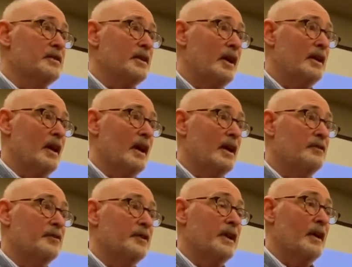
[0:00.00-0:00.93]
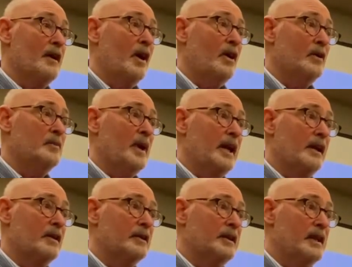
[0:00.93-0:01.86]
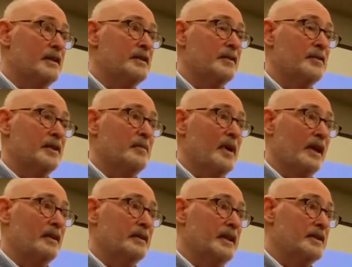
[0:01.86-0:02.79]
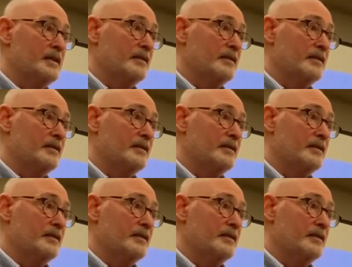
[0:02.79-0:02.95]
Sinai for their own medical needs and for the medical needs of